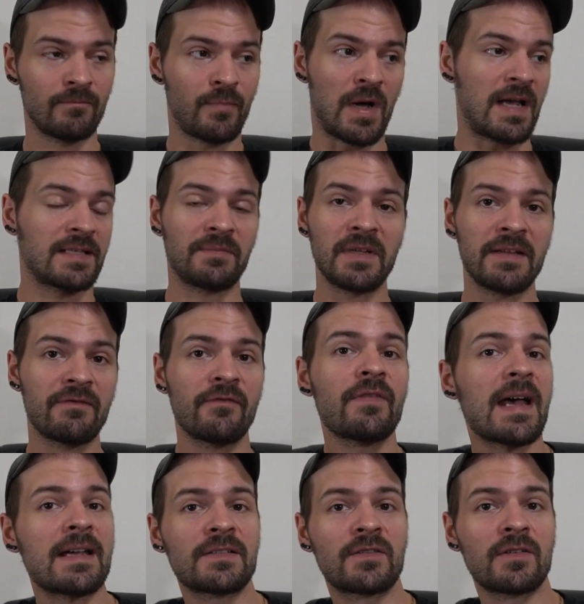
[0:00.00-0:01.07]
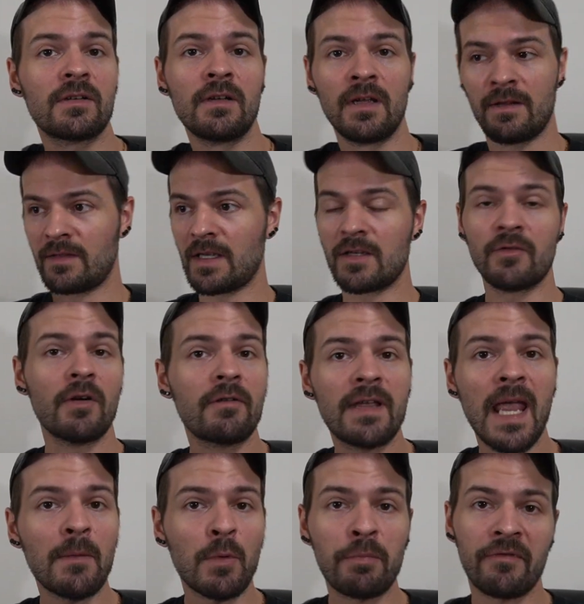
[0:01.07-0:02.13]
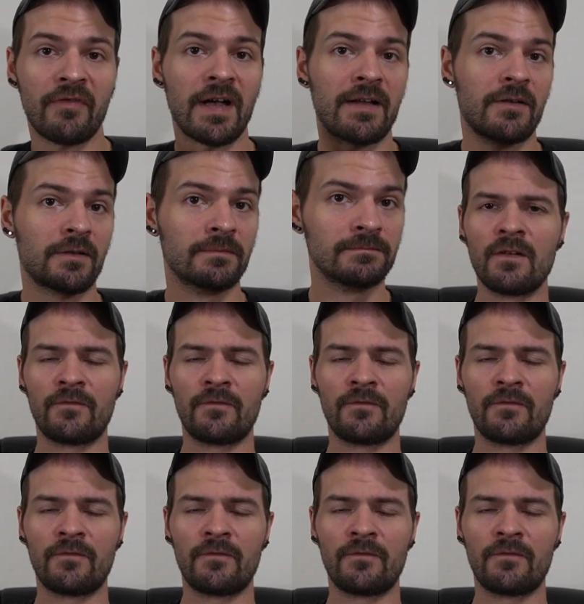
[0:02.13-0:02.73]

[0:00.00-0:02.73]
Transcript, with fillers: possibly even faster than your own cable provider.